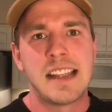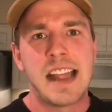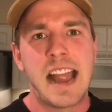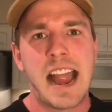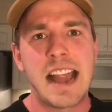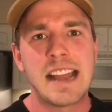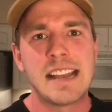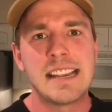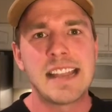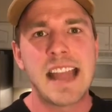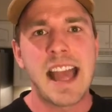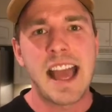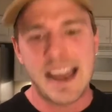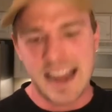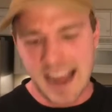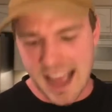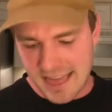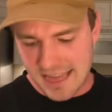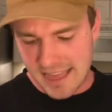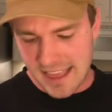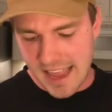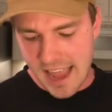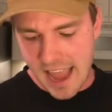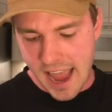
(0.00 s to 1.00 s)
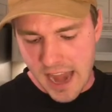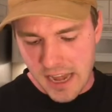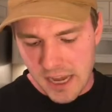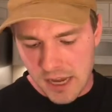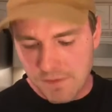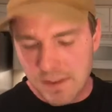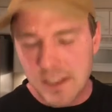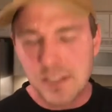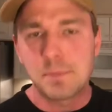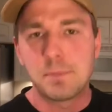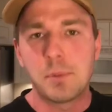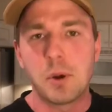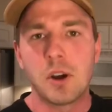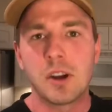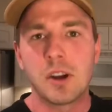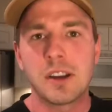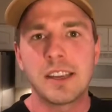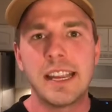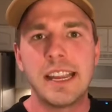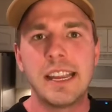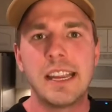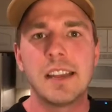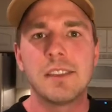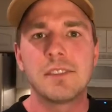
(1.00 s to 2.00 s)
and yet at the end of his book,
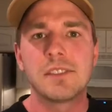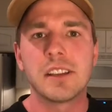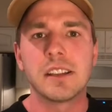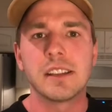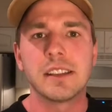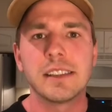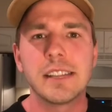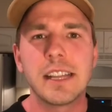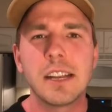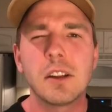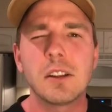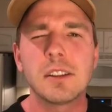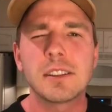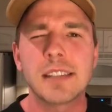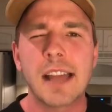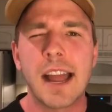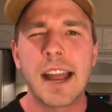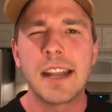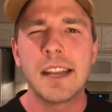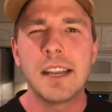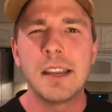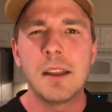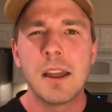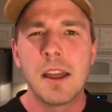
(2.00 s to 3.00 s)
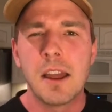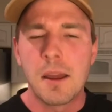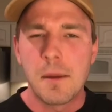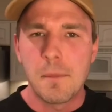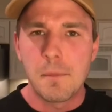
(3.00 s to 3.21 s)
he gives a little tiny